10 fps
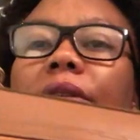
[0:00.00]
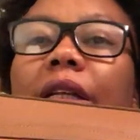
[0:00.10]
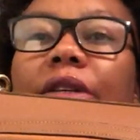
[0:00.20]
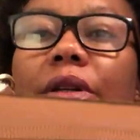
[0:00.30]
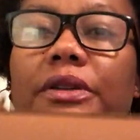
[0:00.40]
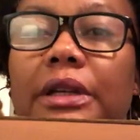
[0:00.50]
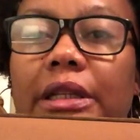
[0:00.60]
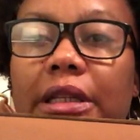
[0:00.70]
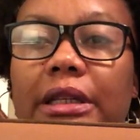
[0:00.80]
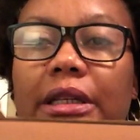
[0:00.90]
yeah, this one's
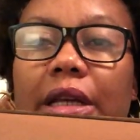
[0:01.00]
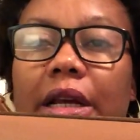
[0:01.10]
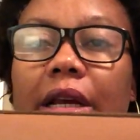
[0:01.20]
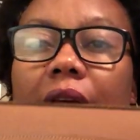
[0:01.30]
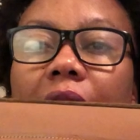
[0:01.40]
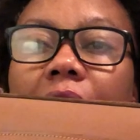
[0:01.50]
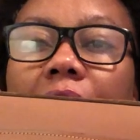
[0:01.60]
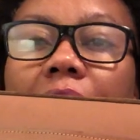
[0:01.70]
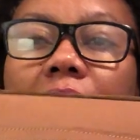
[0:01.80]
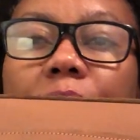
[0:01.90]
got this
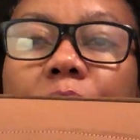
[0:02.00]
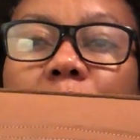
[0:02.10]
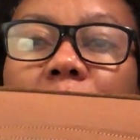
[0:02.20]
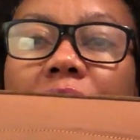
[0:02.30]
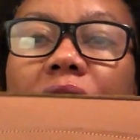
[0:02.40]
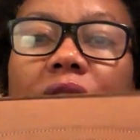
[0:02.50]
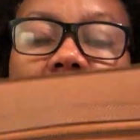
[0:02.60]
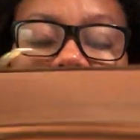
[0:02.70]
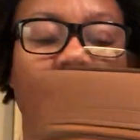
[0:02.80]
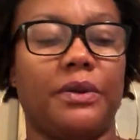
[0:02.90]
beautiful
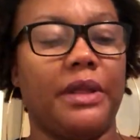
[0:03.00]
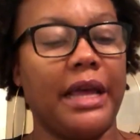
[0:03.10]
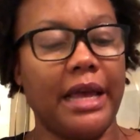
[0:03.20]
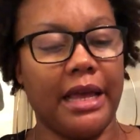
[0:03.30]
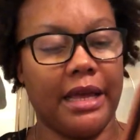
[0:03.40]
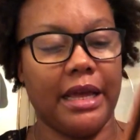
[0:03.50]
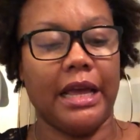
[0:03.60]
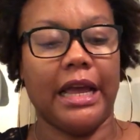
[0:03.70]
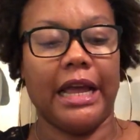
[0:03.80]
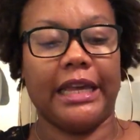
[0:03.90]
tassel there.
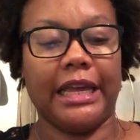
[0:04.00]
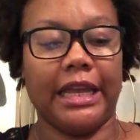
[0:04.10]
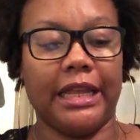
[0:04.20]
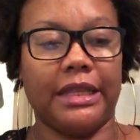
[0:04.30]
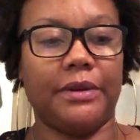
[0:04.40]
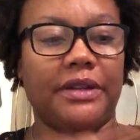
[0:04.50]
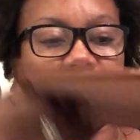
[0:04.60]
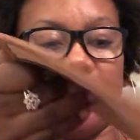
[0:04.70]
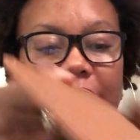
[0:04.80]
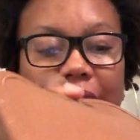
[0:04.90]
Again, this one
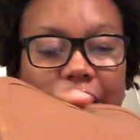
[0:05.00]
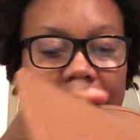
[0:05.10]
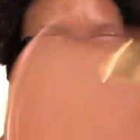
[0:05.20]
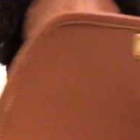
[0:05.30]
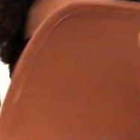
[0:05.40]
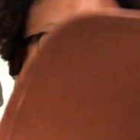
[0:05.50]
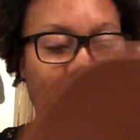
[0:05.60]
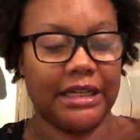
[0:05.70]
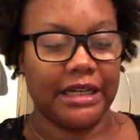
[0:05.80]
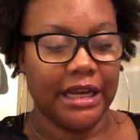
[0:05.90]
is made in
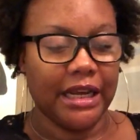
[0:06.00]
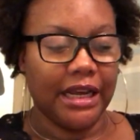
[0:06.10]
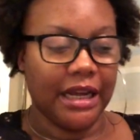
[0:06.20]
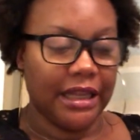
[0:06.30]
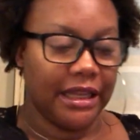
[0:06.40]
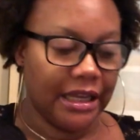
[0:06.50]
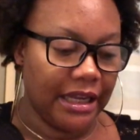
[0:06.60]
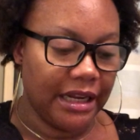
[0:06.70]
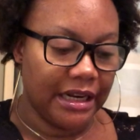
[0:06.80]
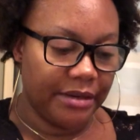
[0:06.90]
England. I think
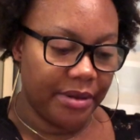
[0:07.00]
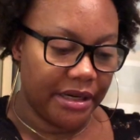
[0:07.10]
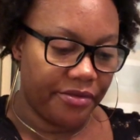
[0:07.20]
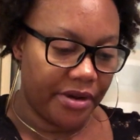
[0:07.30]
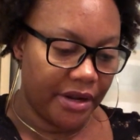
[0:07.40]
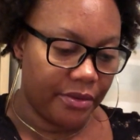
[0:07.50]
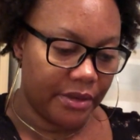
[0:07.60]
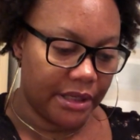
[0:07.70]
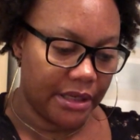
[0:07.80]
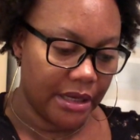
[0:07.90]
England made really
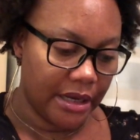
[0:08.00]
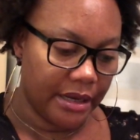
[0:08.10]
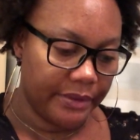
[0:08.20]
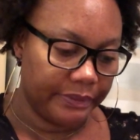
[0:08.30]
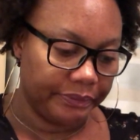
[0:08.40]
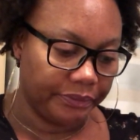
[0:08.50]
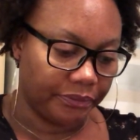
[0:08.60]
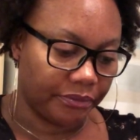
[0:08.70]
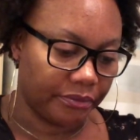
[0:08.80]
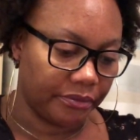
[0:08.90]
good
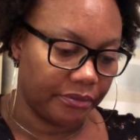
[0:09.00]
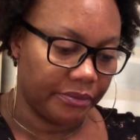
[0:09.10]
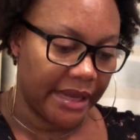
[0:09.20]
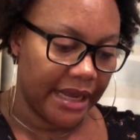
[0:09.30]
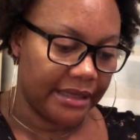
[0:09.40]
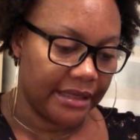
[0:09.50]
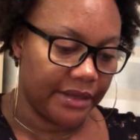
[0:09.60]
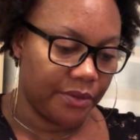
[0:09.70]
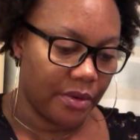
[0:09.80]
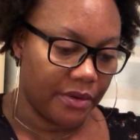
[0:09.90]
bags
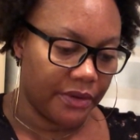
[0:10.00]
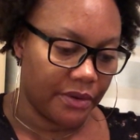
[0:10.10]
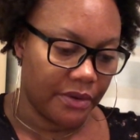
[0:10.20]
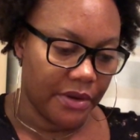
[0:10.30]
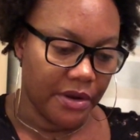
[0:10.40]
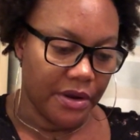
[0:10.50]
as well. So